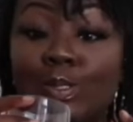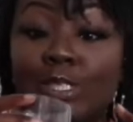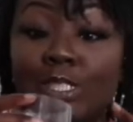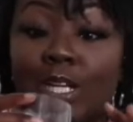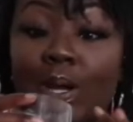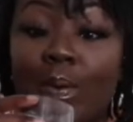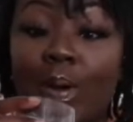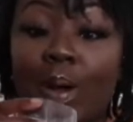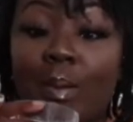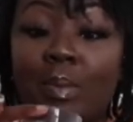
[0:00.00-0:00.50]

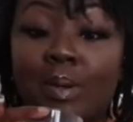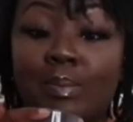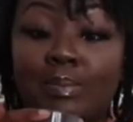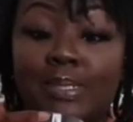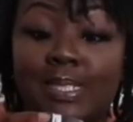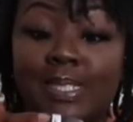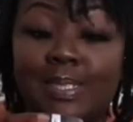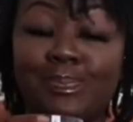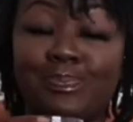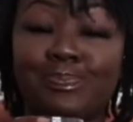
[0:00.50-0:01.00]
Shout out
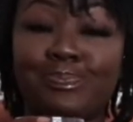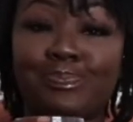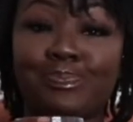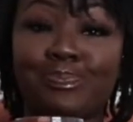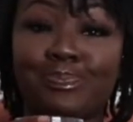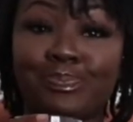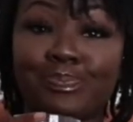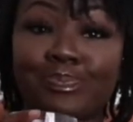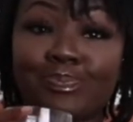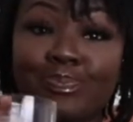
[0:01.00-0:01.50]
Mumsy.
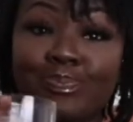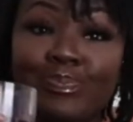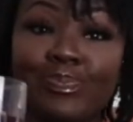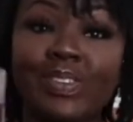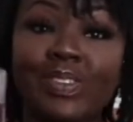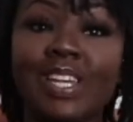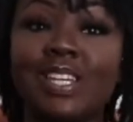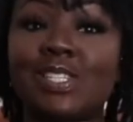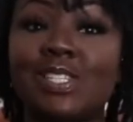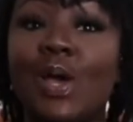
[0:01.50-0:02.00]

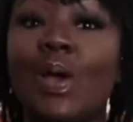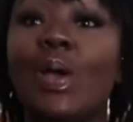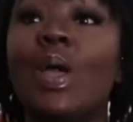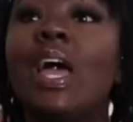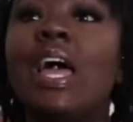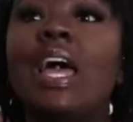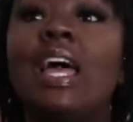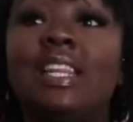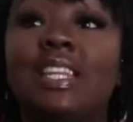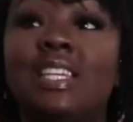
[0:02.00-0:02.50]
So
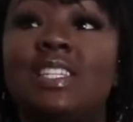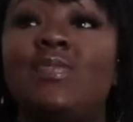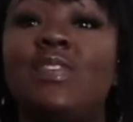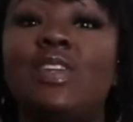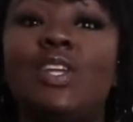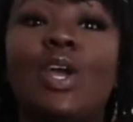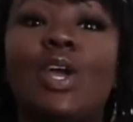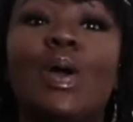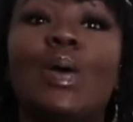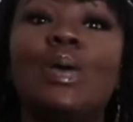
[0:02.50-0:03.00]
this
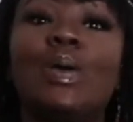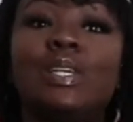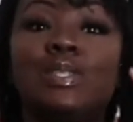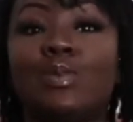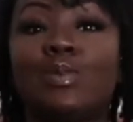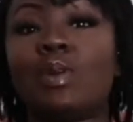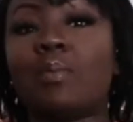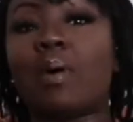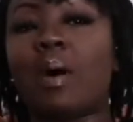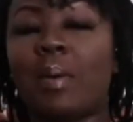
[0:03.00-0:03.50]
video is
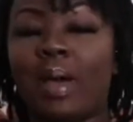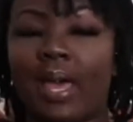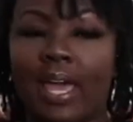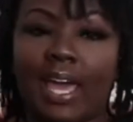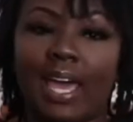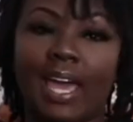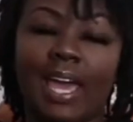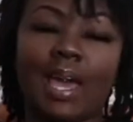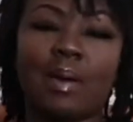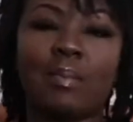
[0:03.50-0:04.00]
all about my
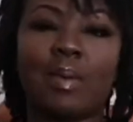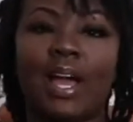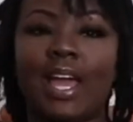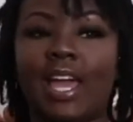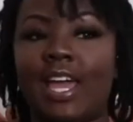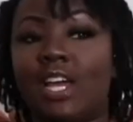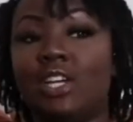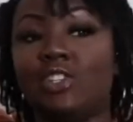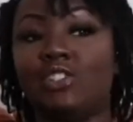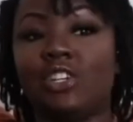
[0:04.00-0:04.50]
hair and my
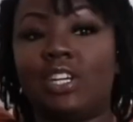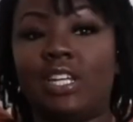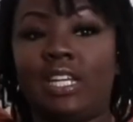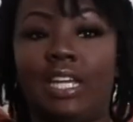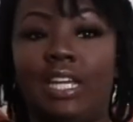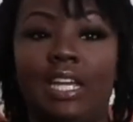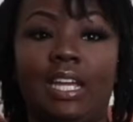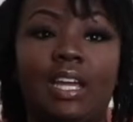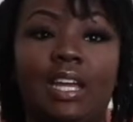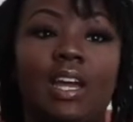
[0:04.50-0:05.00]
hair
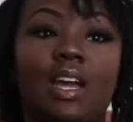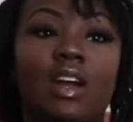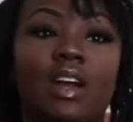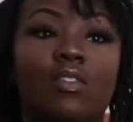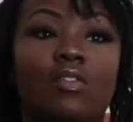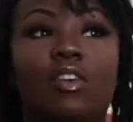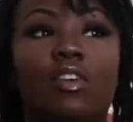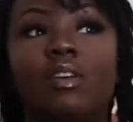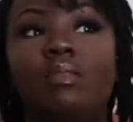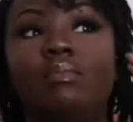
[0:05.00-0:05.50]
journey
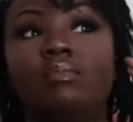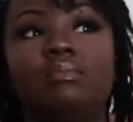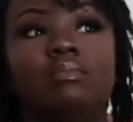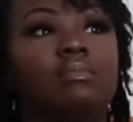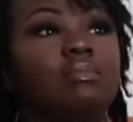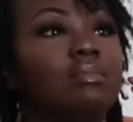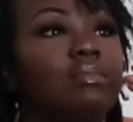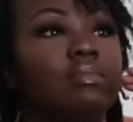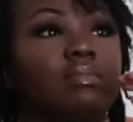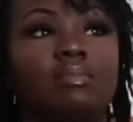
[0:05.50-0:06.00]

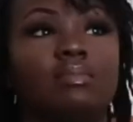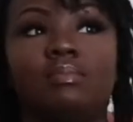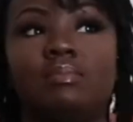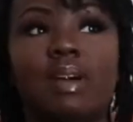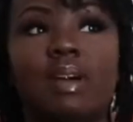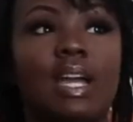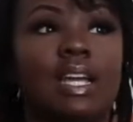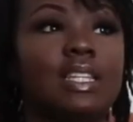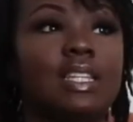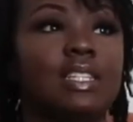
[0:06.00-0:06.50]
from
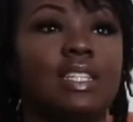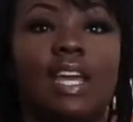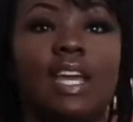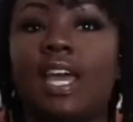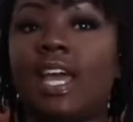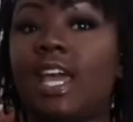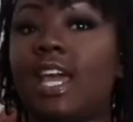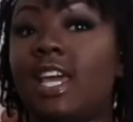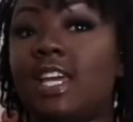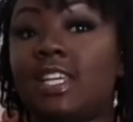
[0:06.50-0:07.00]
back in the
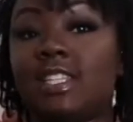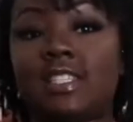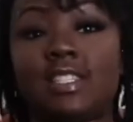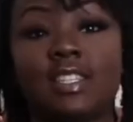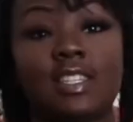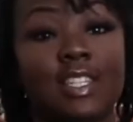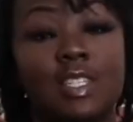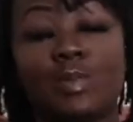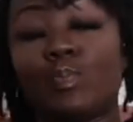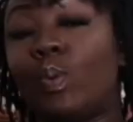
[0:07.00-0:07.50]
day to
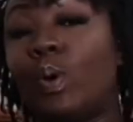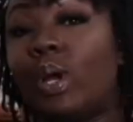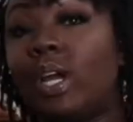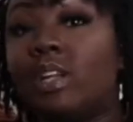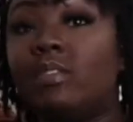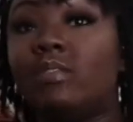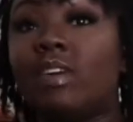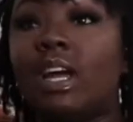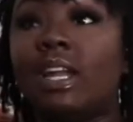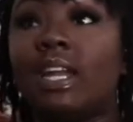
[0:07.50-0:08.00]
this
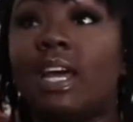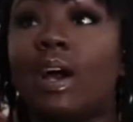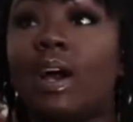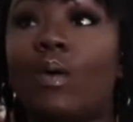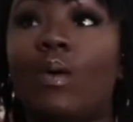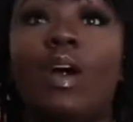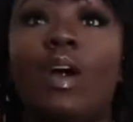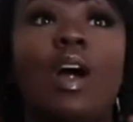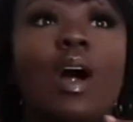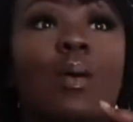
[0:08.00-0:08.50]
point right
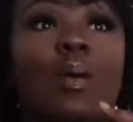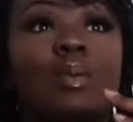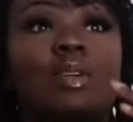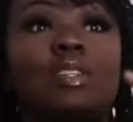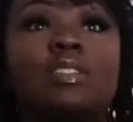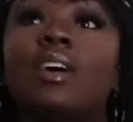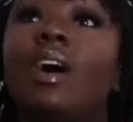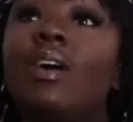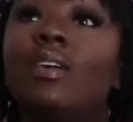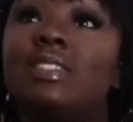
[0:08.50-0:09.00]
now. I'm going to
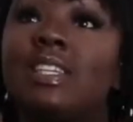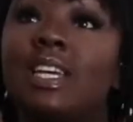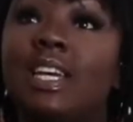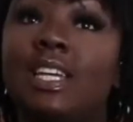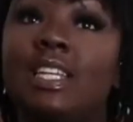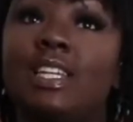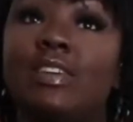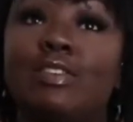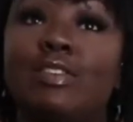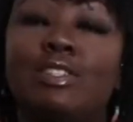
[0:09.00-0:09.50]
start with
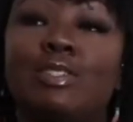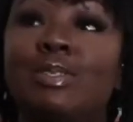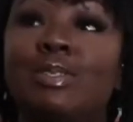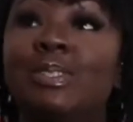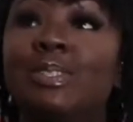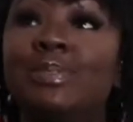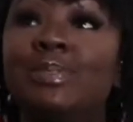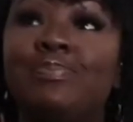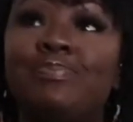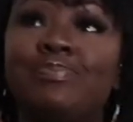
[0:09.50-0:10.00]
secondary
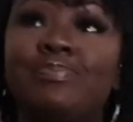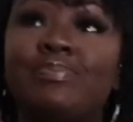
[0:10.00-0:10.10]
school.